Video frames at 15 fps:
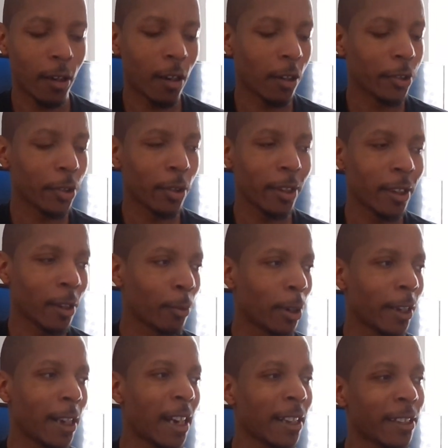Also, you know
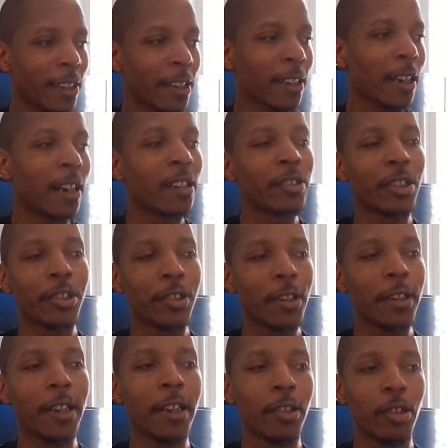what? I think I'll just
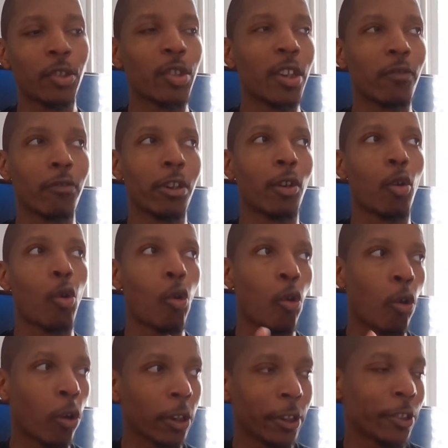sit there and just get rid of
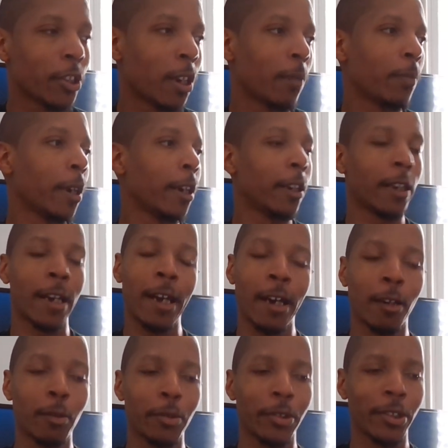all the champagne in the
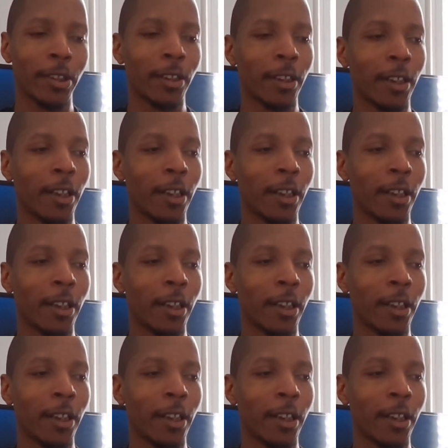house.